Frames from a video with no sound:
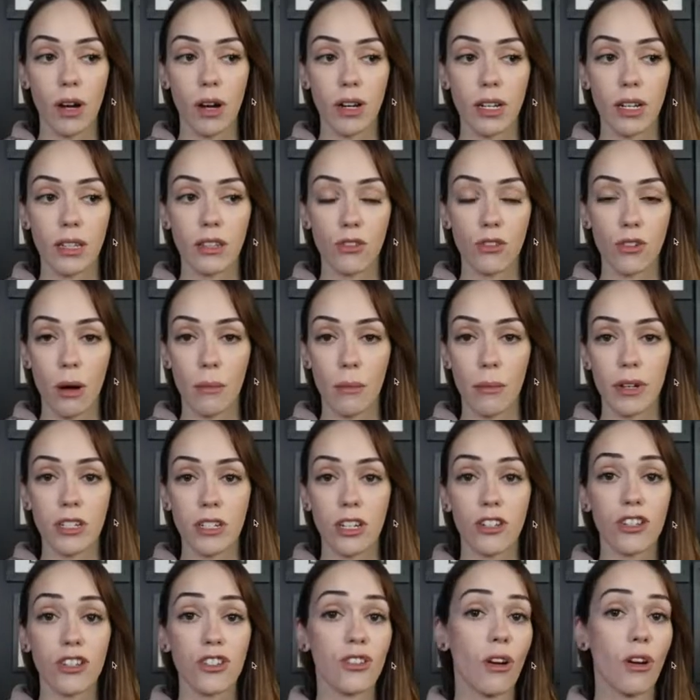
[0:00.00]
wanted the drama
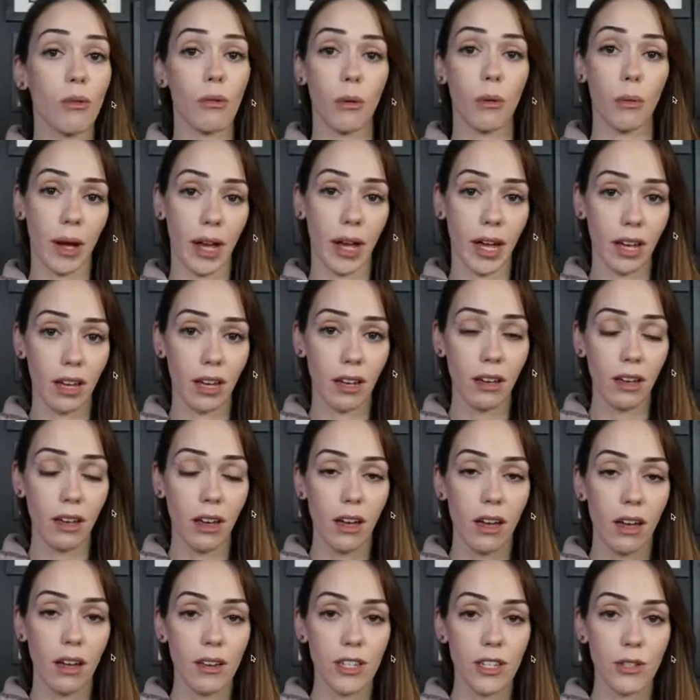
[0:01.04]
to just go away
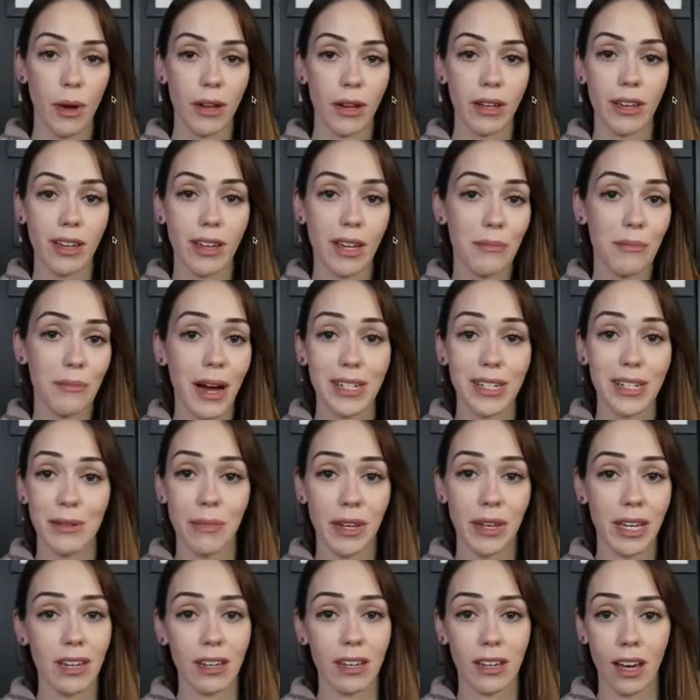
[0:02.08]
so I could get back to
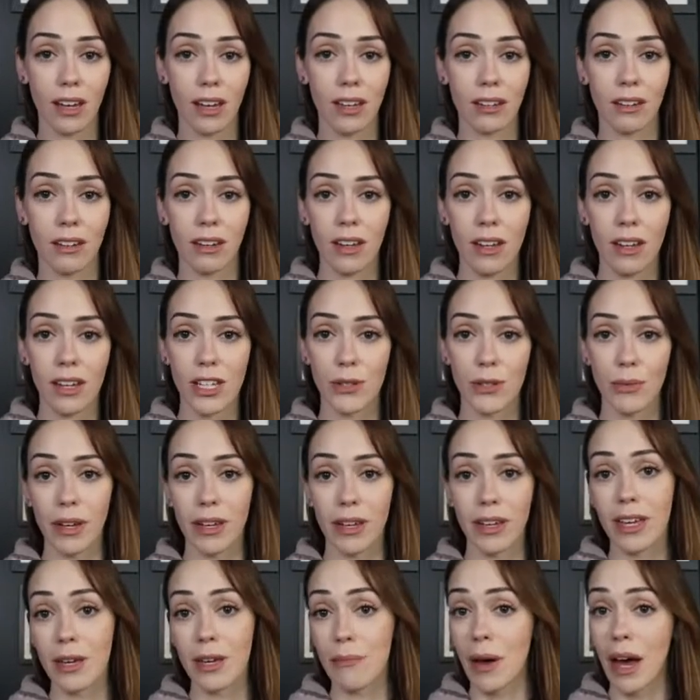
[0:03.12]
me again, so
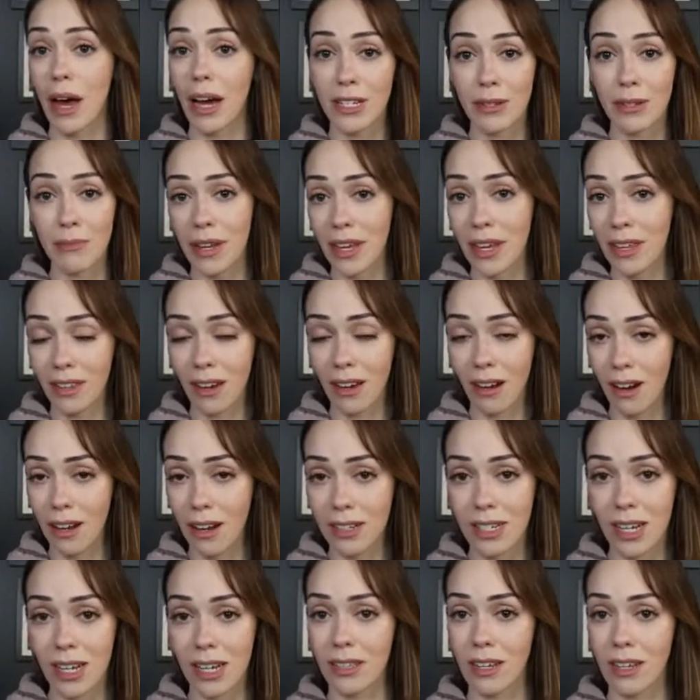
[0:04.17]
I could get back to making the
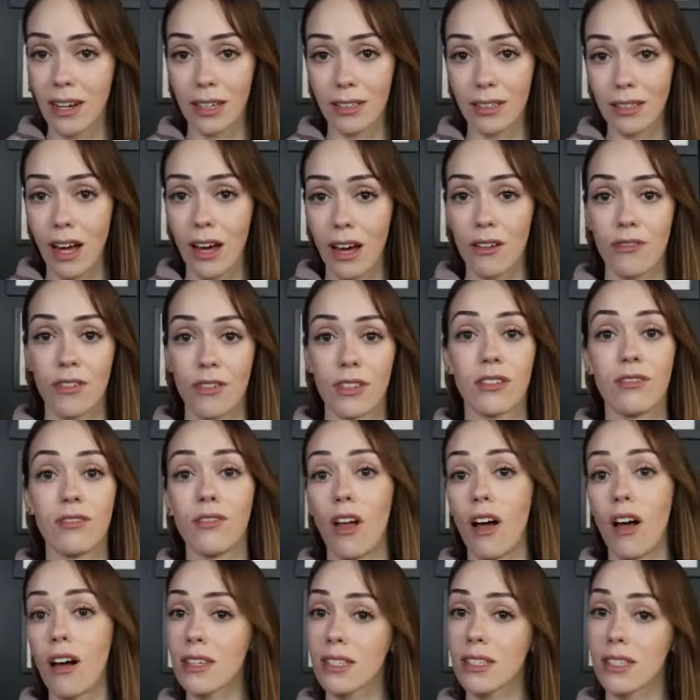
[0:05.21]
content that I love and the
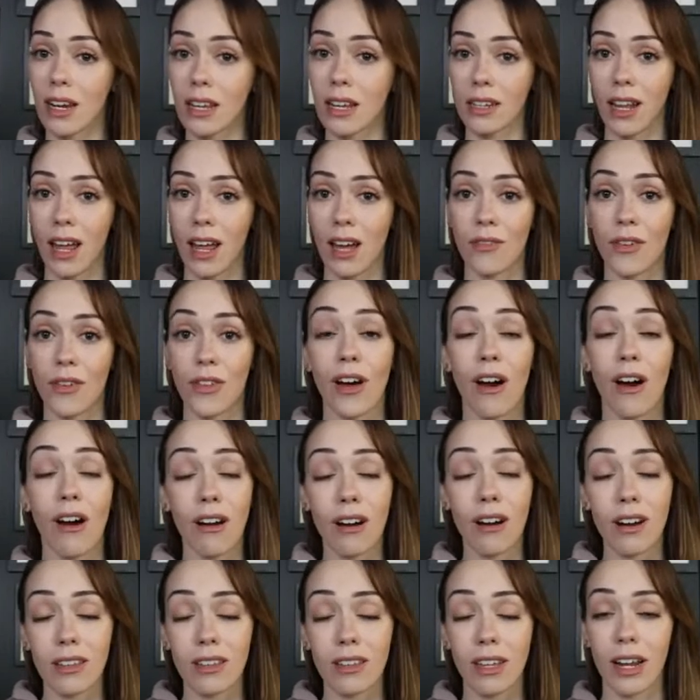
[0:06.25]
vlogs that I love and the
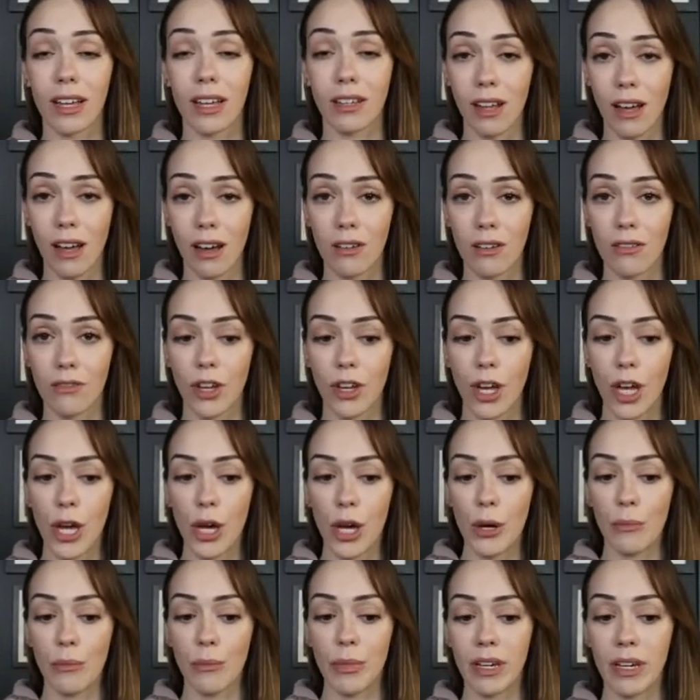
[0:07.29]
art that I love
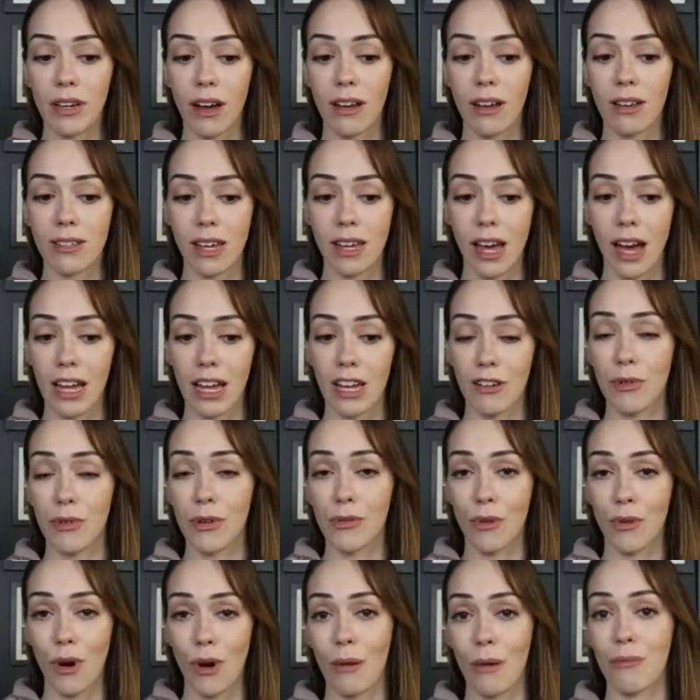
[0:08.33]
because I have
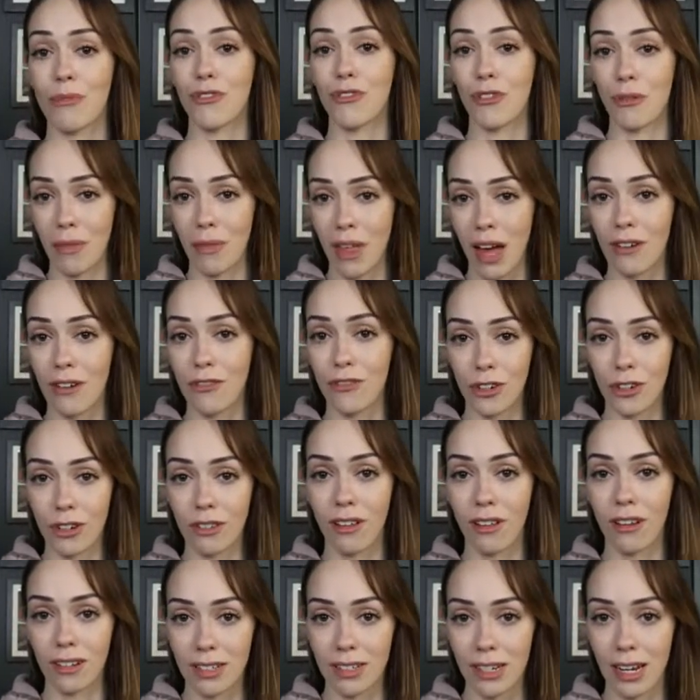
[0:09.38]
been robbed from that for
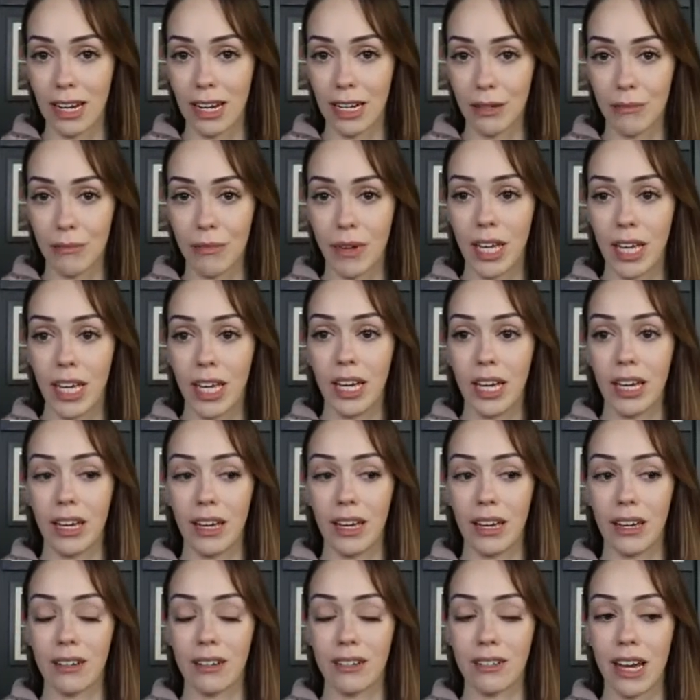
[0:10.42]
a long time.
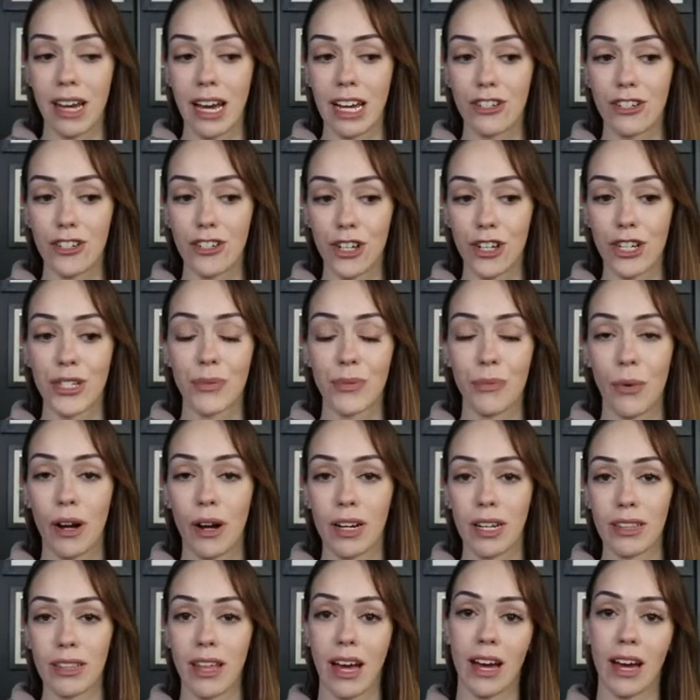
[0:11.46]
And I just
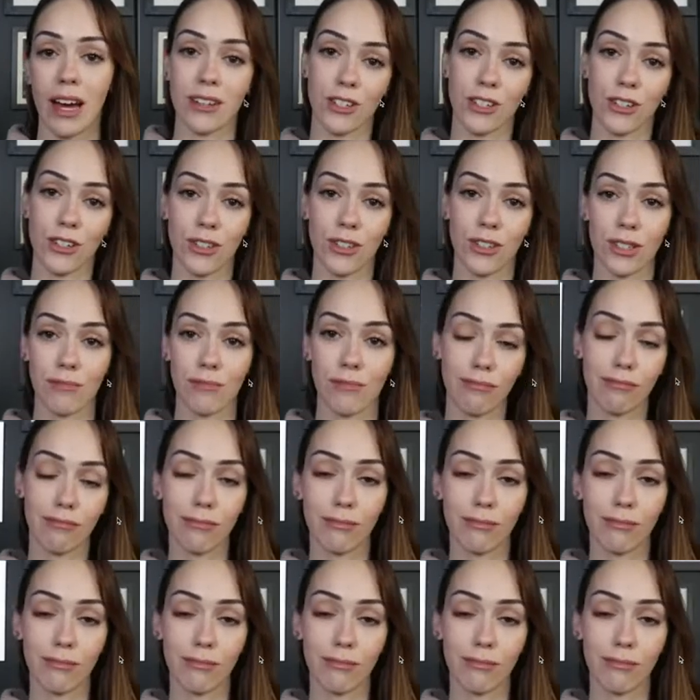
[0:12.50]
wanted that to just.